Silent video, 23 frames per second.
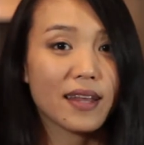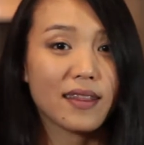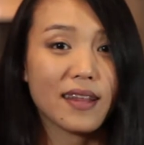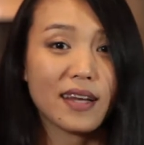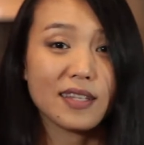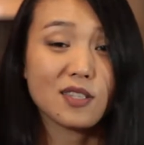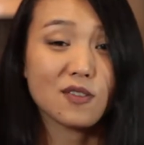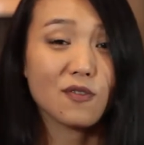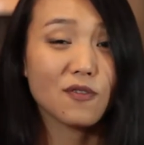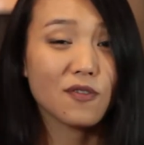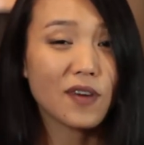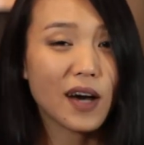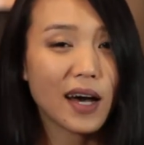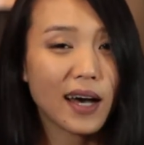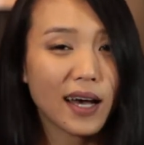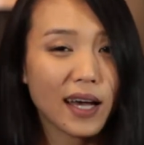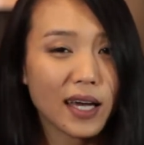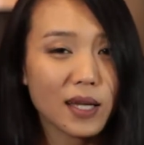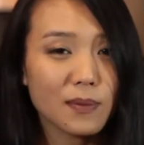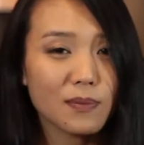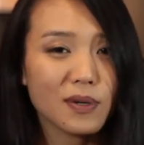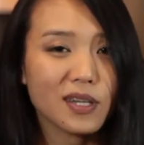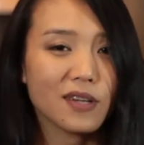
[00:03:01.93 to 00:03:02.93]
that's
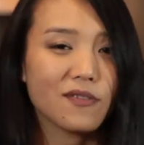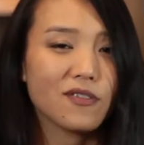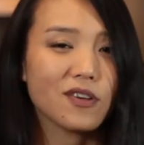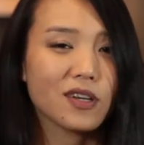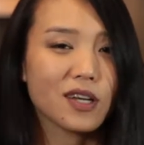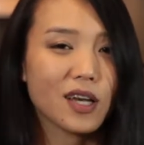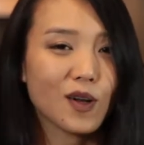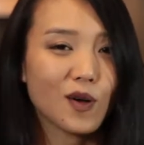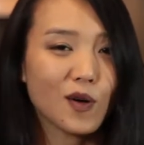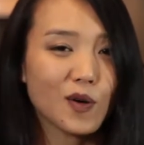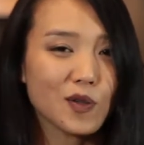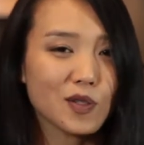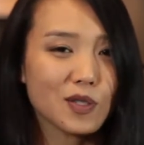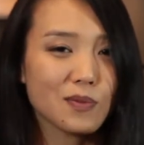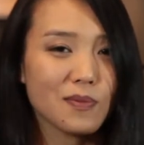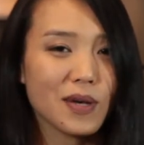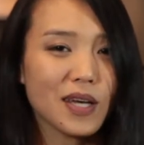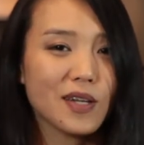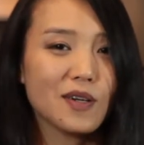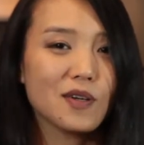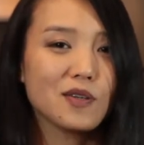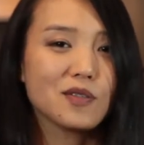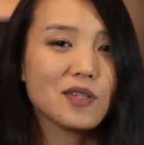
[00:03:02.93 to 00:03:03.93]
fine, but if you can get whole
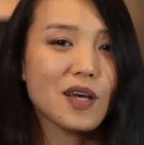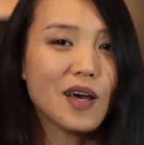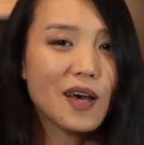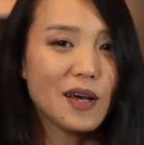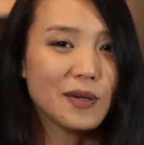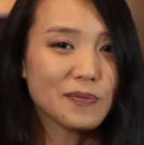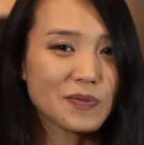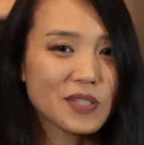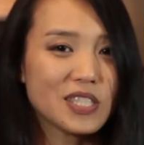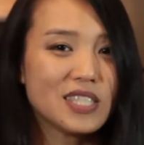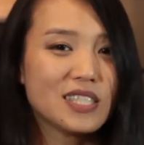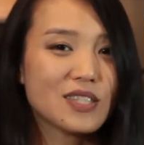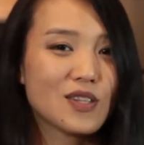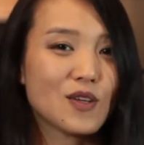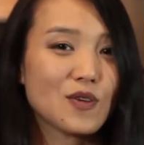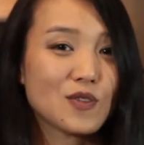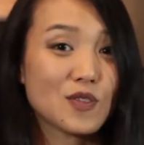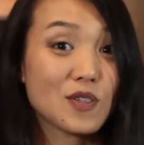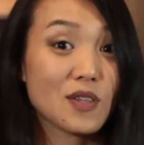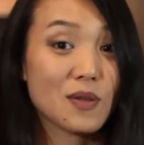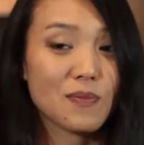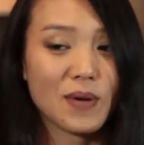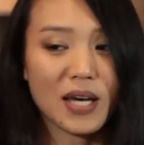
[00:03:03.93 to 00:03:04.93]
tomatoes,
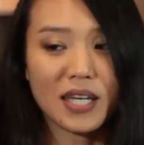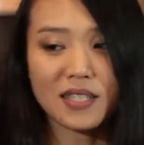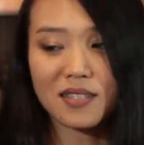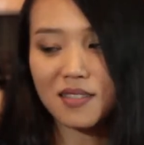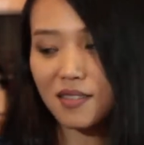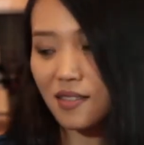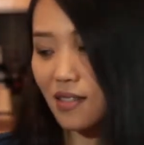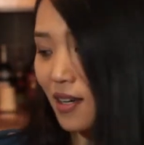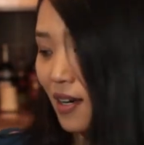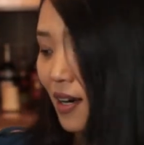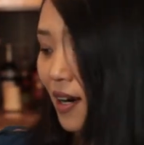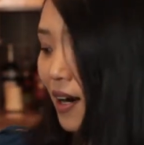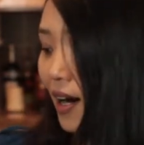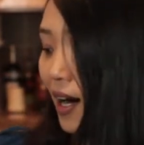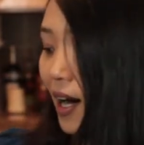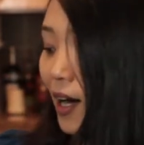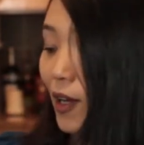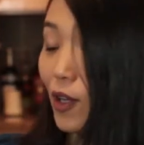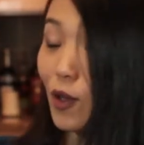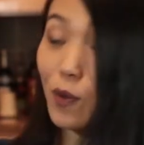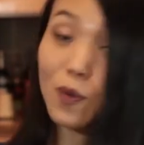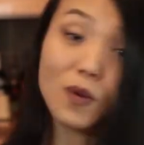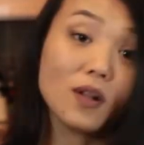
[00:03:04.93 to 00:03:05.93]
those are the best.
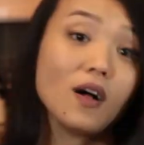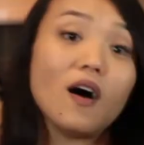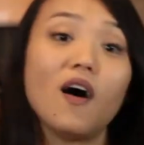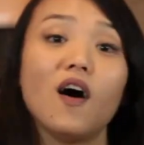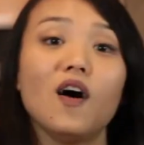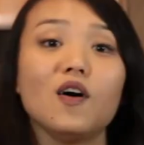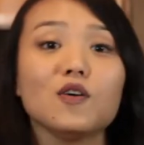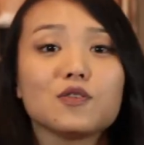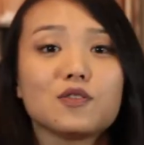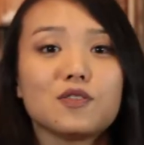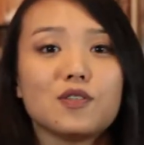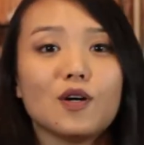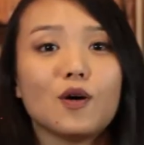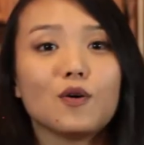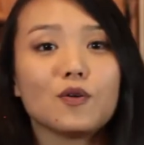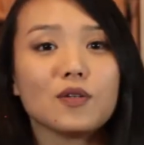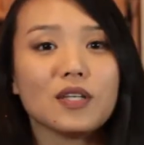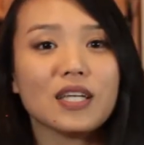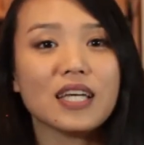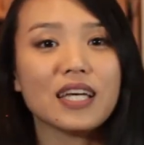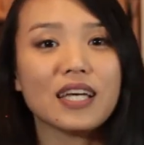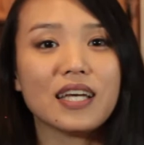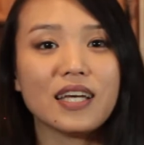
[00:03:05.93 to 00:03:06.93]
You will also
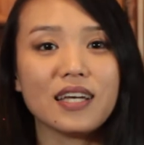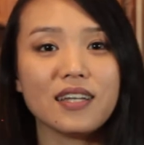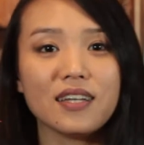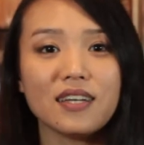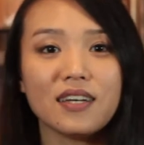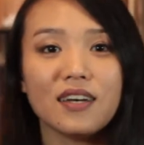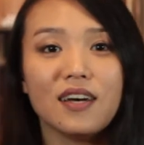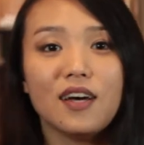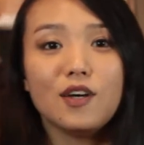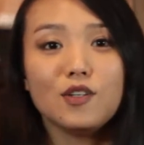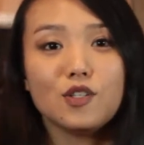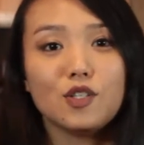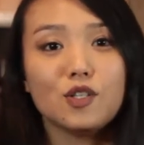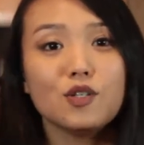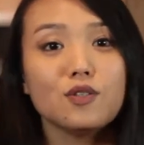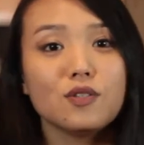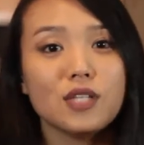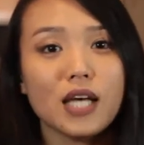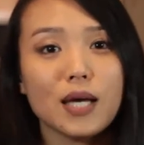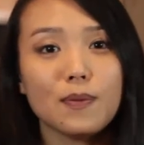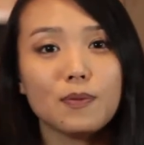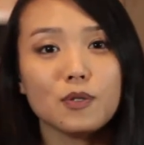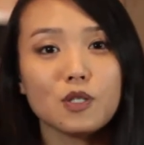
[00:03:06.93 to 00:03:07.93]
need 2
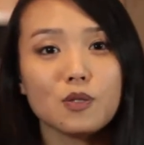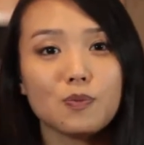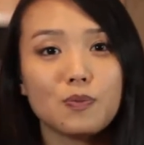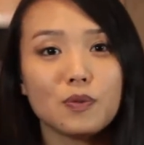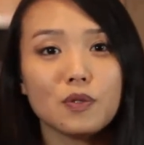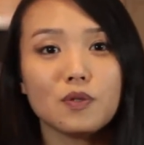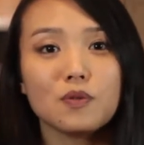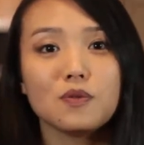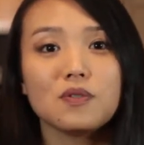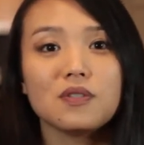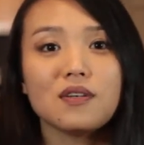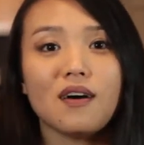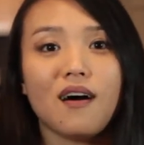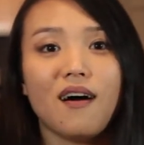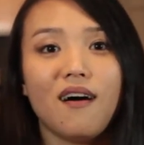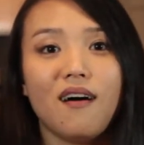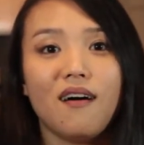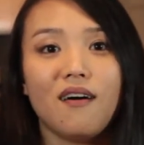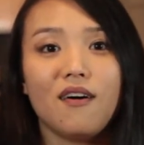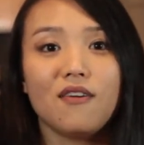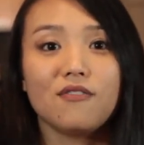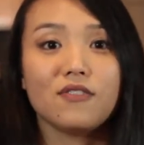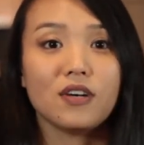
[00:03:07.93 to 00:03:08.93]
tablespoons
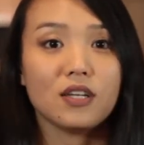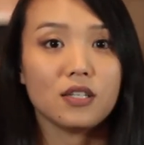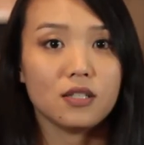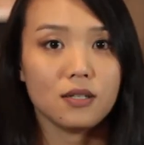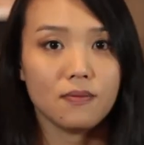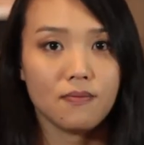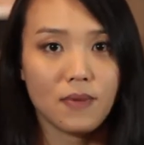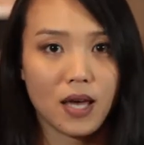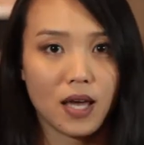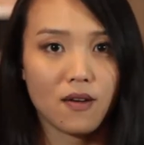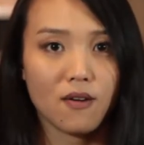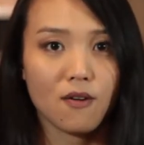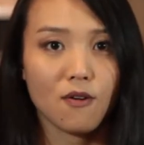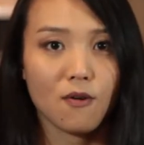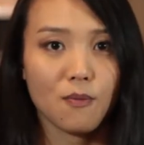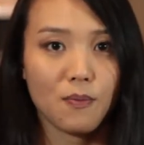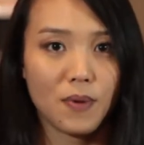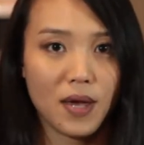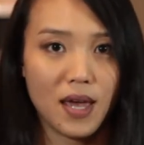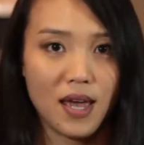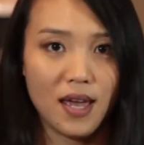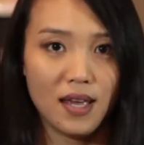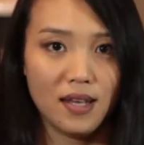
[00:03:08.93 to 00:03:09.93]
of tomato
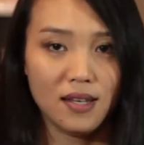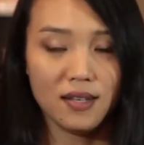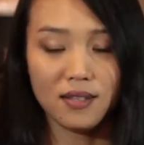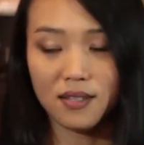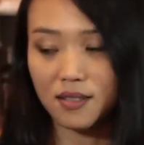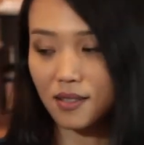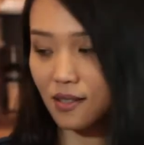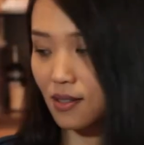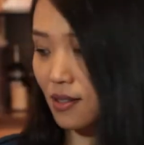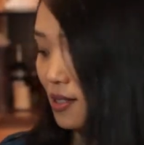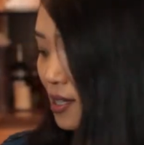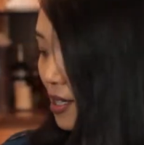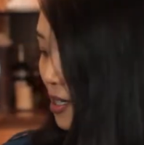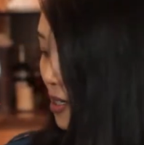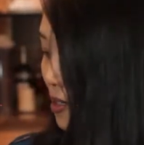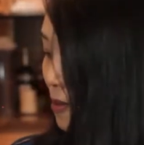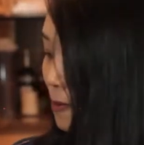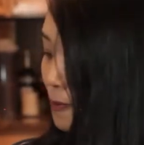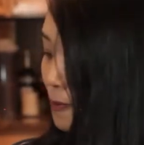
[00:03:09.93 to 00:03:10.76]
paste